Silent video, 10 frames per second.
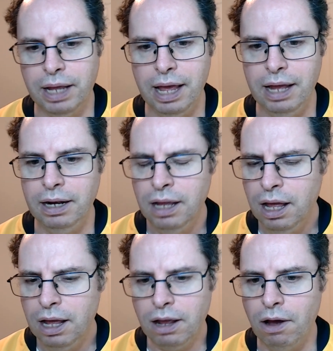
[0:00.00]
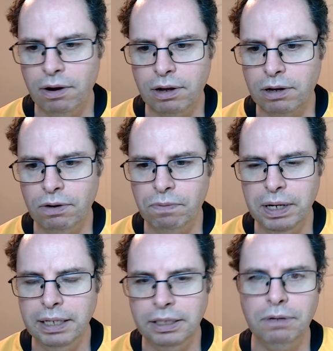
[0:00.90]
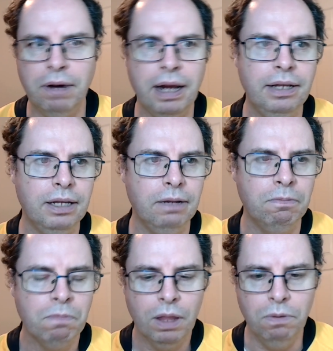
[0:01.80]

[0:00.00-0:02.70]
But again, Connacht couldn't really do anything